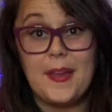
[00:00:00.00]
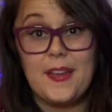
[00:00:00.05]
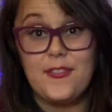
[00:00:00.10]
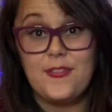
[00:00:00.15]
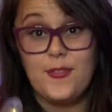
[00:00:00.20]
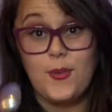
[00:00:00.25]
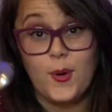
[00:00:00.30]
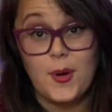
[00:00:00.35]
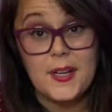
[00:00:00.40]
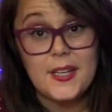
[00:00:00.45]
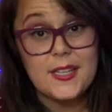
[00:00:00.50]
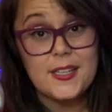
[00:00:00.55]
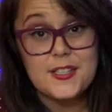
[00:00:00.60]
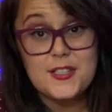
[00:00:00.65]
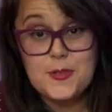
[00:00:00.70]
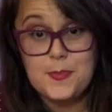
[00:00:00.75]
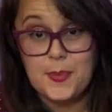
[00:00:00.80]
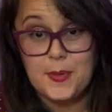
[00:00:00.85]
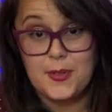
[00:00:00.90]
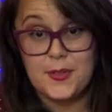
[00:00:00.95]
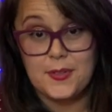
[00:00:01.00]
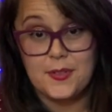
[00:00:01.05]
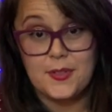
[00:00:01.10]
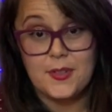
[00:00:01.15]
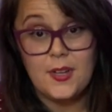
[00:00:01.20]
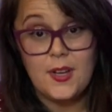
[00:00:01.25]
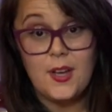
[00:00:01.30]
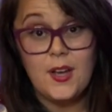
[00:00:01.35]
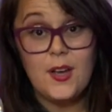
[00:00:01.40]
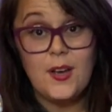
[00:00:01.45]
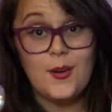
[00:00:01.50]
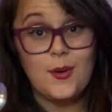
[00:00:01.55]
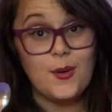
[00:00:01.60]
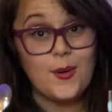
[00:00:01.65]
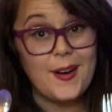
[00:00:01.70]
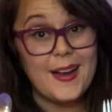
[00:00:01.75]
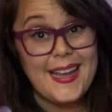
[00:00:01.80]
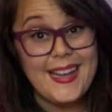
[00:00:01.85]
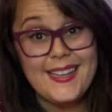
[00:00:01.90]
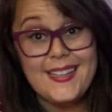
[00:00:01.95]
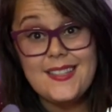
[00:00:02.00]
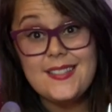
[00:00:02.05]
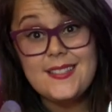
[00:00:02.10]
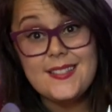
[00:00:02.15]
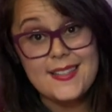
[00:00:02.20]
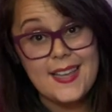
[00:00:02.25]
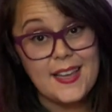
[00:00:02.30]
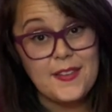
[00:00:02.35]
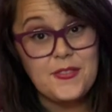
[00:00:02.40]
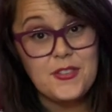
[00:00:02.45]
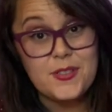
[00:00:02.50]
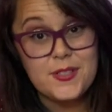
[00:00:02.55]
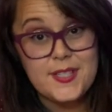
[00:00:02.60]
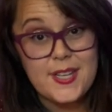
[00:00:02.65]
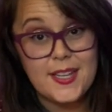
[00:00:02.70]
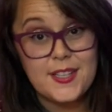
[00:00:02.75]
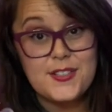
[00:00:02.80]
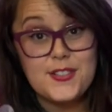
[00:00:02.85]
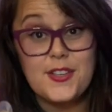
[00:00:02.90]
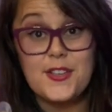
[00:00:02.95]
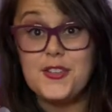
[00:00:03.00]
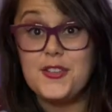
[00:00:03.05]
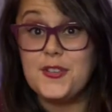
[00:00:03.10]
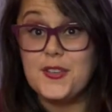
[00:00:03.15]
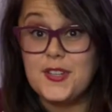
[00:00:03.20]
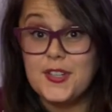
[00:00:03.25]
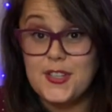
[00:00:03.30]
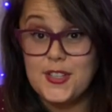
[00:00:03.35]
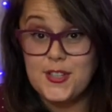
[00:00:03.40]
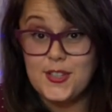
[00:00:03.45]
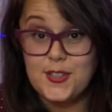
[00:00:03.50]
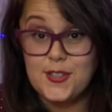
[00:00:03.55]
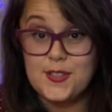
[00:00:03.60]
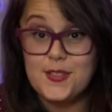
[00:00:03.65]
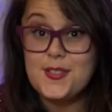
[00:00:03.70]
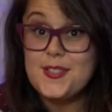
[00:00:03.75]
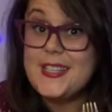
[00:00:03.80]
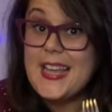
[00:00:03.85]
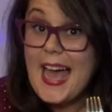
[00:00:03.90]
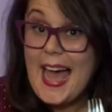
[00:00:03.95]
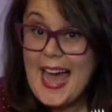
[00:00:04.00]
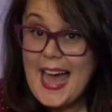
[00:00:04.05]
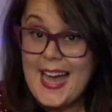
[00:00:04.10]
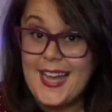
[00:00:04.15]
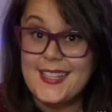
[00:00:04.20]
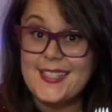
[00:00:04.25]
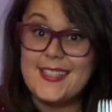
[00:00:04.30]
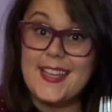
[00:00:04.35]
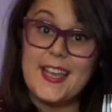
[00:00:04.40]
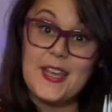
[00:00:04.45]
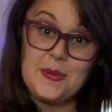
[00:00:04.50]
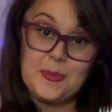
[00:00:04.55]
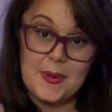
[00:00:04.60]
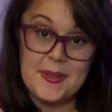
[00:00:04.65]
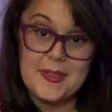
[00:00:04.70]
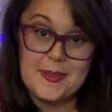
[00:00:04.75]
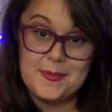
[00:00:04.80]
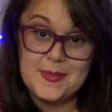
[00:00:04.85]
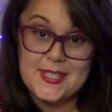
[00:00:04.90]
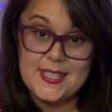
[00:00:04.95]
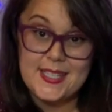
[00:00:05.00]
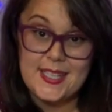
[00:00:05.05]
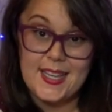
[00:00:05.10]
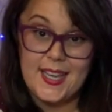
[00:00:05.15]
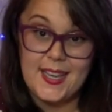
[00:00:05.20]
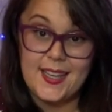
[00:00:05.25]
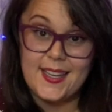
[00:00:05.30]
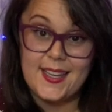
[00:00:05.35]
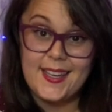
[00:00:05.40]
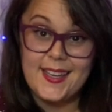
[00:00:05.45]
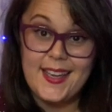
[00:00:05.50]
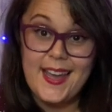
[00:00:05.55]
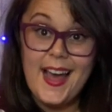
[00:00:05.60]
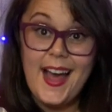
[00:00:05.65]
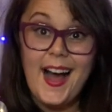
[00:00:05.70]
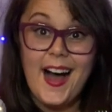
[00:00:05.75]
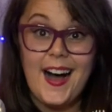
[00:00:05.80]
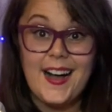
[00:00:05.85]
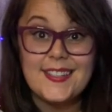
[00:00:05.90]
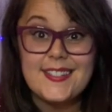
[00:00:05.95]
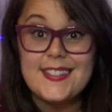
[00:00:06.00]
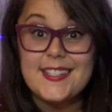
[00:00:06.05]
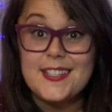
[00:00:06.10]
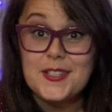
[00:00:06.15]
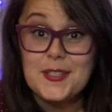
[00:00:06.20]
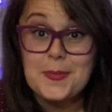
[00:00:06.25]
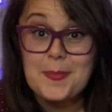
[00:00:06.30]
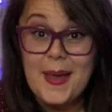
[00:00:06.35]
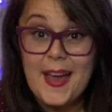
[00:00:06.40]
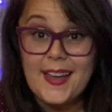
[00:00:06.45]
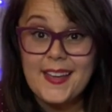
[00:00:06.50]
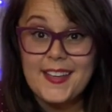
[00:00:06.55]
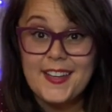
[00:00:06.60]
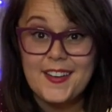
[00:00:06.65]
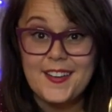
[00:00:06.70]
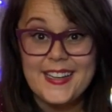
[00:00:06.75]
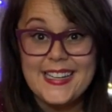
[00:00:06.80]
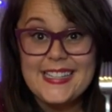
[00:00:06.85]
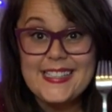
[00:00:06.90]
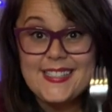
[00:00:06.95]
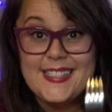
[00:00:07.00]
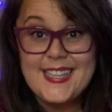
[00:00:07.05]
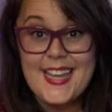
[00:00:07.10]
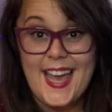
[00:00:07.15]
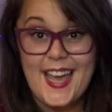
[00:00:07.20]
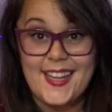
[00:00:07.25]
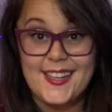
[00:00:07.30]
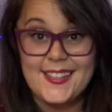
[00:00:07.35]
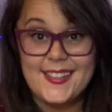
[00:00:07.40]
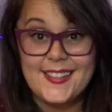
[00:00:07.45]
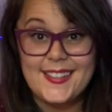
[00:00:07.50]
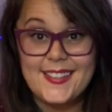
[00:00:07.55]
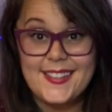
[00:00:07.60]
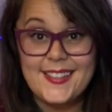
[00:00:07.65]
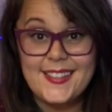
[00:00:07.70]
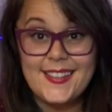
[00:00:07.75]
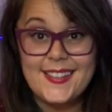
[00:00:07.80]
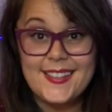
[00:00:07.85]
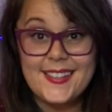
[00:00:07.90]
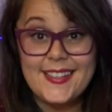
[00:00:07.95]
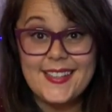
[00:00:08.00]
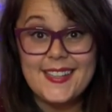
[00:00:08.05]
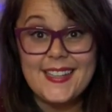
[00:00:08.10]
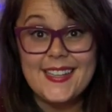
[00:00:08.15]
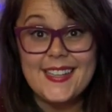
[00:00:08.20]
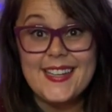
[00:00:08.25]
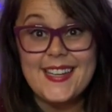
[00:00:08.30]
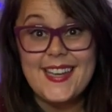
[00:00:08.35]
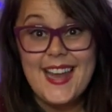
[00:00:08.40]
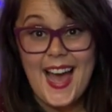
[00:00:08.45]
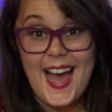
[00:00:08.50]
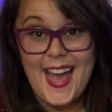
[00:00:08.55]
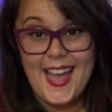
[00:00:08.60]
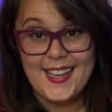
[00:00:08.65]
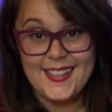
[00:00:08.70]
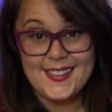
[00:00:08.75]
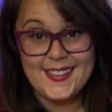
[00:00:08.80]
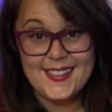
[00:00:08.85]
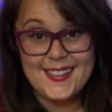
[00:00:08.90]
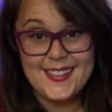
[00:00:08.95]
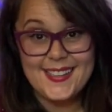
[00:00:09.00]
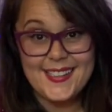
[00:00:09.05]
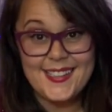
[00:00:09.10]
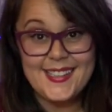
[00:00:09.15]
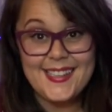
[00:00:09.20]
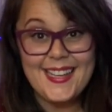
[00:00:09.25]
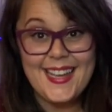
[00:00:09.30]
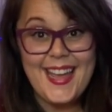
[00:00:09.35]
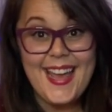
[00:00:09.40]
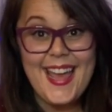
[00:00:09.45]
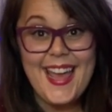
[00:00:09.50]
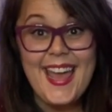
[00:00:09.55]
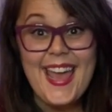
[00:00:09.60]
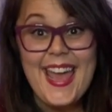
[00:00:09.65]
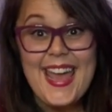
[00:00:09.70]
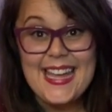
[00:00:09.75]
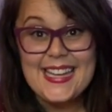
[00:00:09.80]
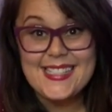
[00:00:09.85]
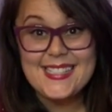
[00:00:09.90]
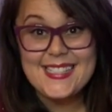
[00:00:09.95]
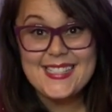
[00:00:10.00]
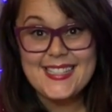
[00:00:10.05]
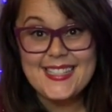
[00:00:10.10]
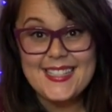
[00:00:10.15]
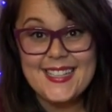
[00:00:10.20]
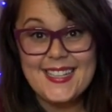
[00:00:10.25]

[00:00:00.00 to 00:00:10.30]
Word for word: a fork and a spoon or any safe utensil you could use as a rhythm stick. I'll see you back here in 10, 9, 8,